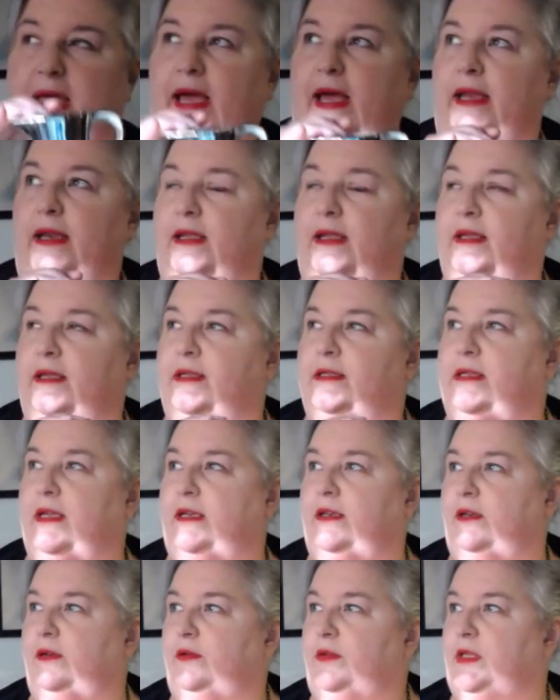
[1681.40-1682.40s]
that is,
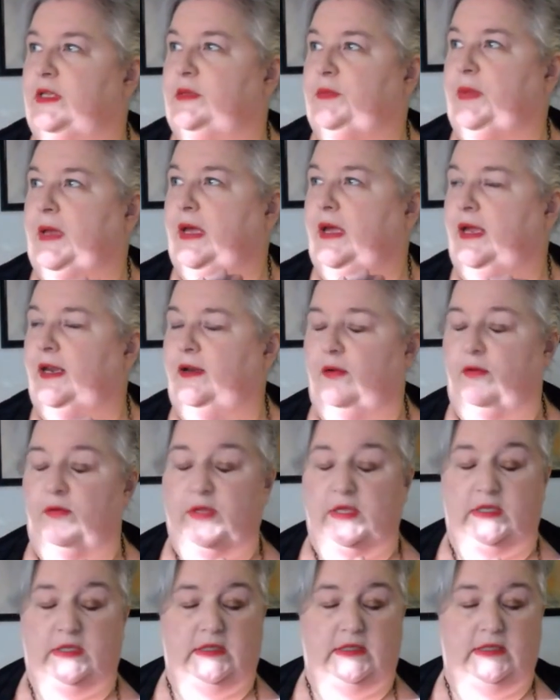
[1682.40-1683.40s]
I know this
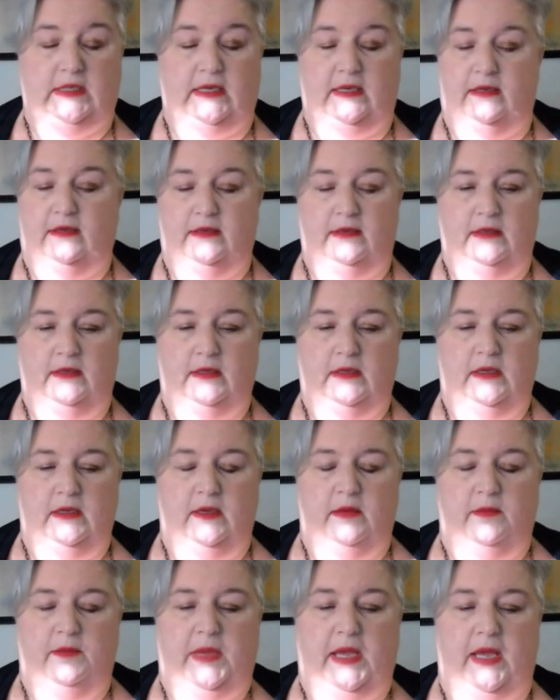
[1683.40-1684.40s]

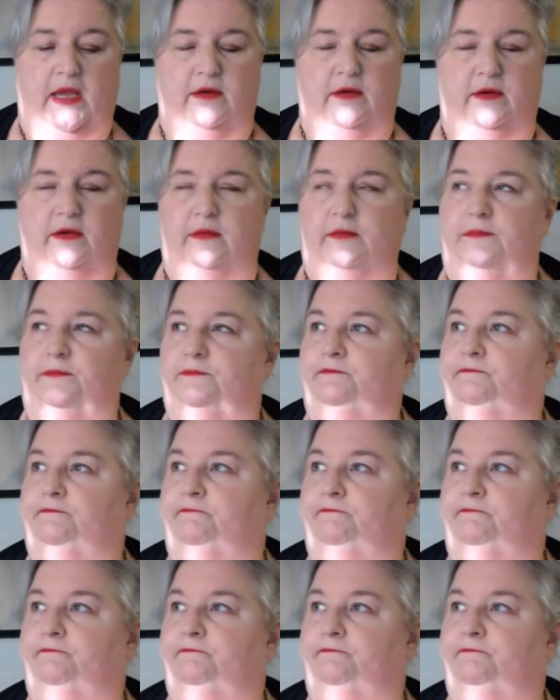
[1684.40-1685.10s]
pattern.